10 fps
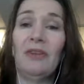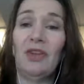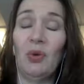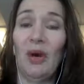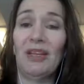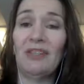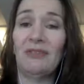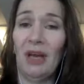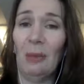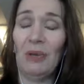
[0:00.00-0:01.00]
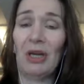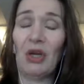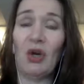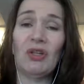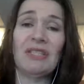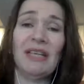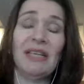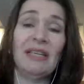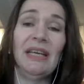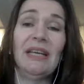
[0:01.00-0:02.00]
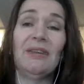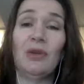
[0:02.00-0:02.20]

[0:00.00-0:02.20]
that you are developing content,